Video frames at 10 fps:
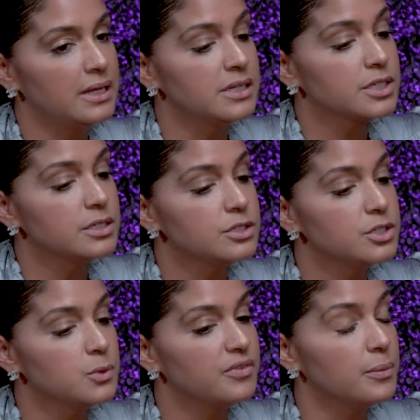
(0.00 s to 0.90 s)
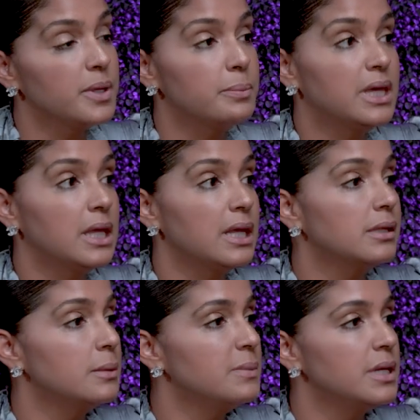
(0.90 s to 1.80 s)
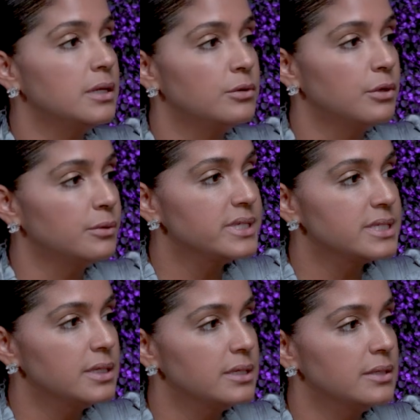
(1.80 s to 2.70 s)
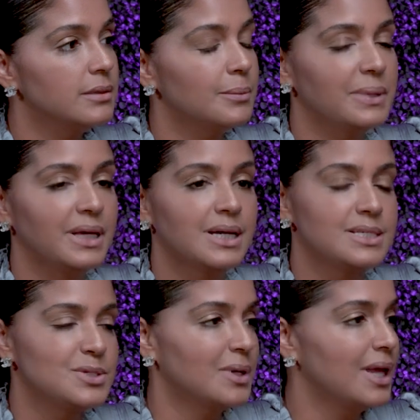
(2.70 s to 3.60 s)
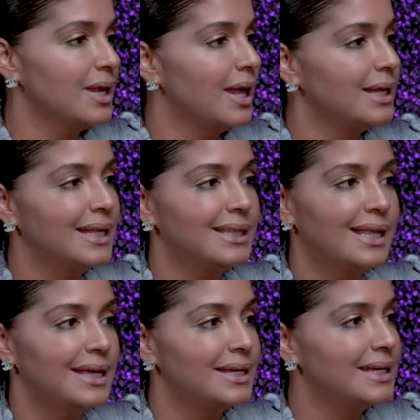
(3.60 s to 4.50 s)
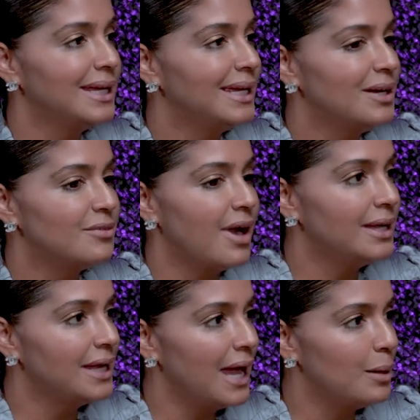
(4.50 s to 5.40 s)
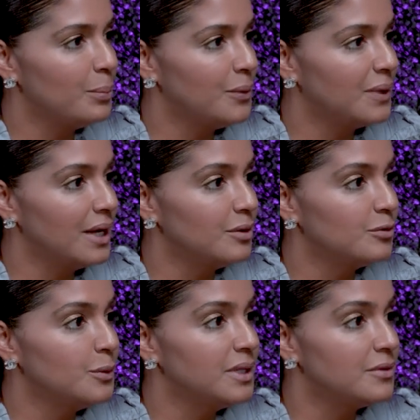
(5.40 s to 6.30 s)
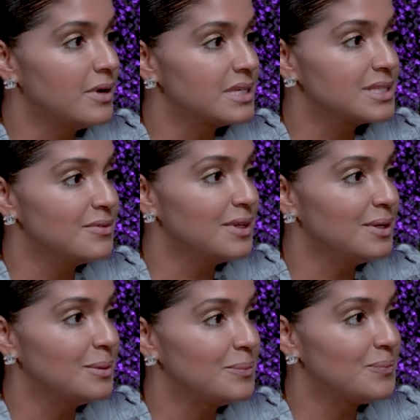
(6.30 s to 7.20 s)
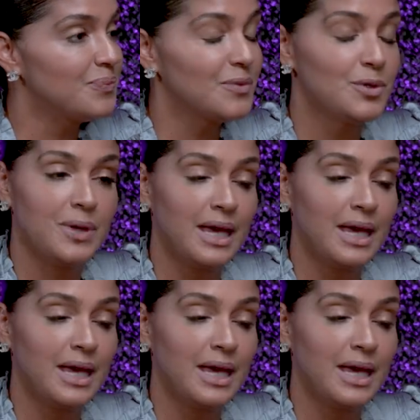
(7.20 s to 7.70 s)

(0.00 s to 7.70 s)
And it's good to do it from the beginning. The minute you notice it, because you cannot let that rotten apple kind of ruin the rest of you